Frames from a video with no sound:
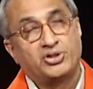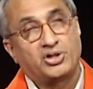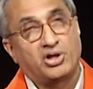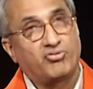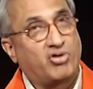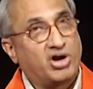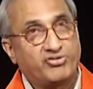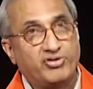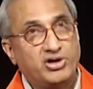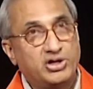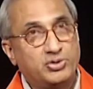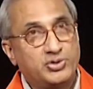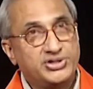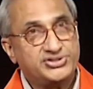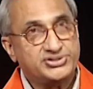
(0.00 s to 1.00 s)
Now what we will
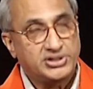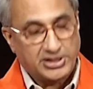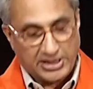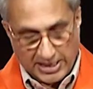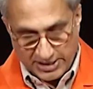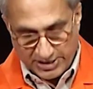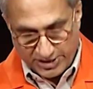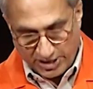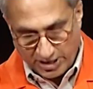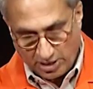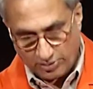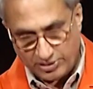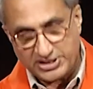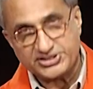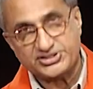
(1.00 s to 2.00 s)
do is, I will take
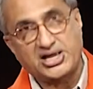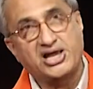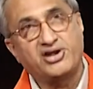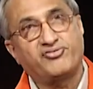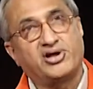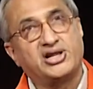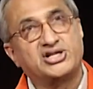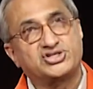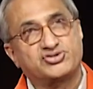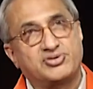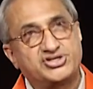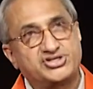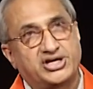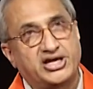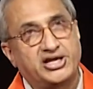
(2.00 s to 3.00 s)
out these iron filings
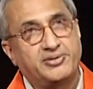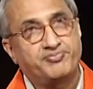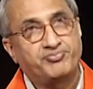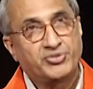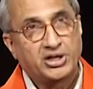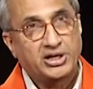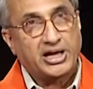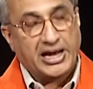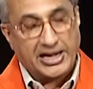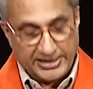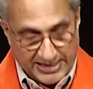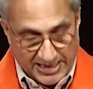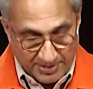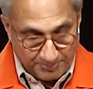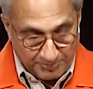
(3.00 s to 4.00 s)
once again and
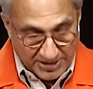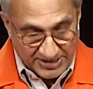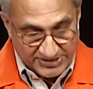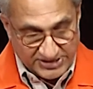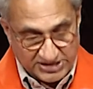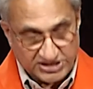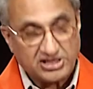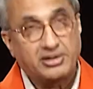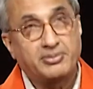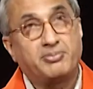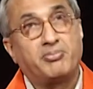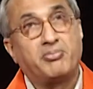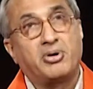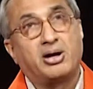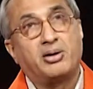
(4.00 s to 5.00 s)
then place this
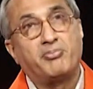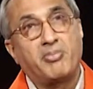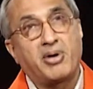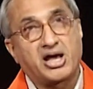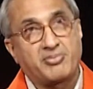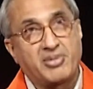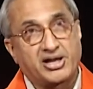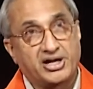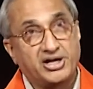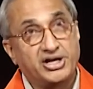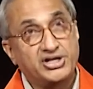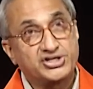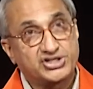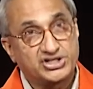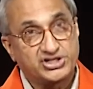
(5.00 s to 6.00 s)
bar magnet
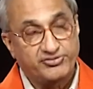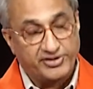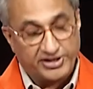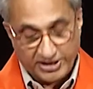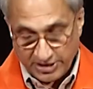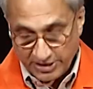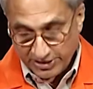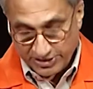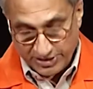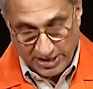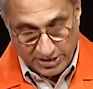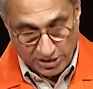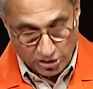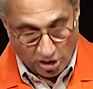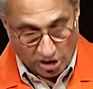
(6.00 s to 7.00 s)
in such a way that
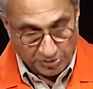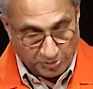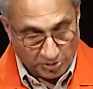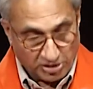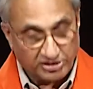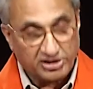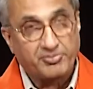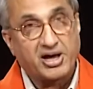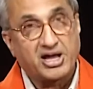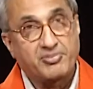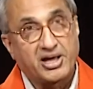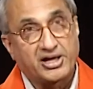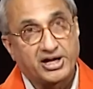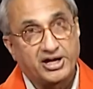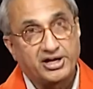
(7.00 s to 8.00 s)
the north pole of the bar
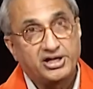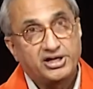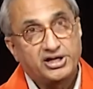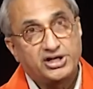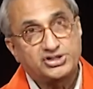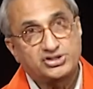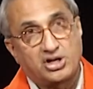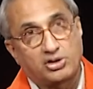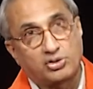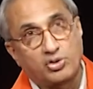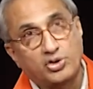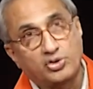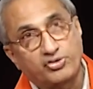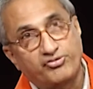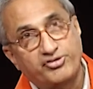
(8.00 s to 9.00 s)
magnet is now
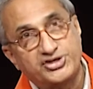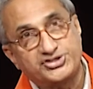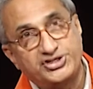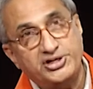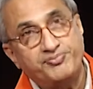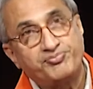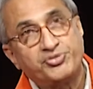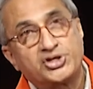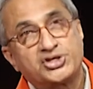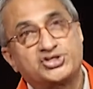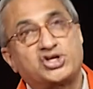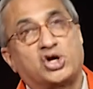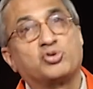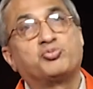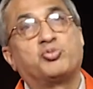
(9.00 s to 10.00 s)
going to face the
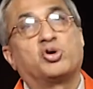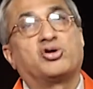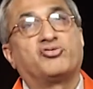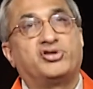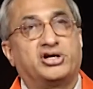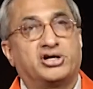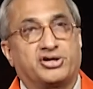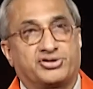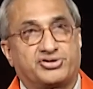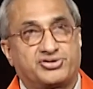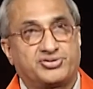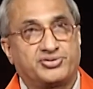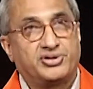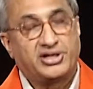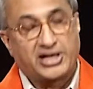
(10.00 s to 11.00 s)
south pole of the Earth.